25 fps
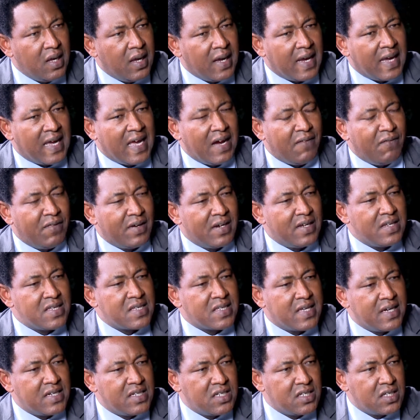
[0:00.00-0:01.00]
governors
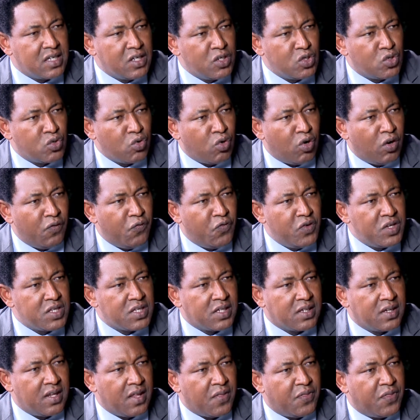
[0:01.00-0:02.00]
getting into office
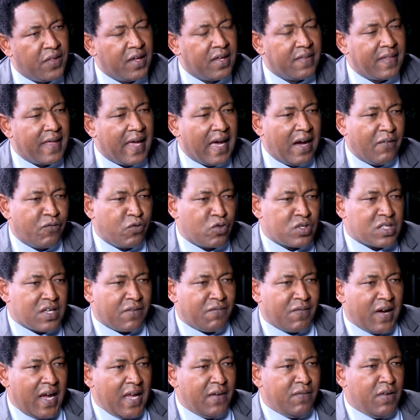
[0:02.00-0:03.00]
and they think they have to
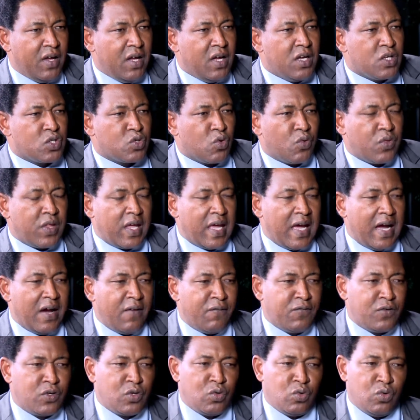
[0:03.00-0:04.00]
survive, so they
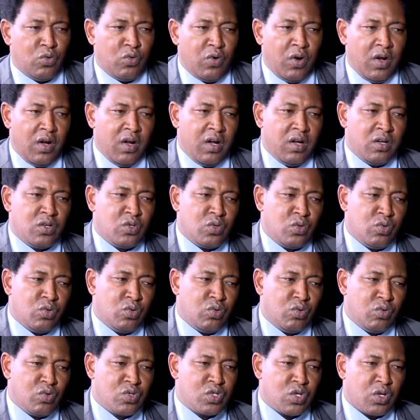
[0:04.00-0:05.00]
have to
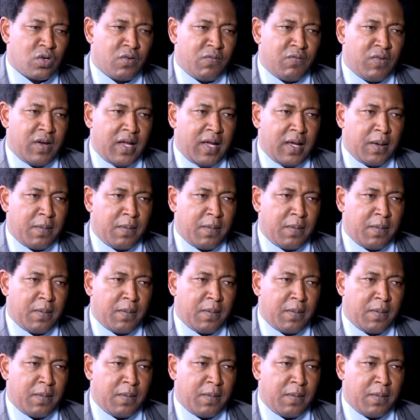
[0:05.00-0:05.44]
to sort of like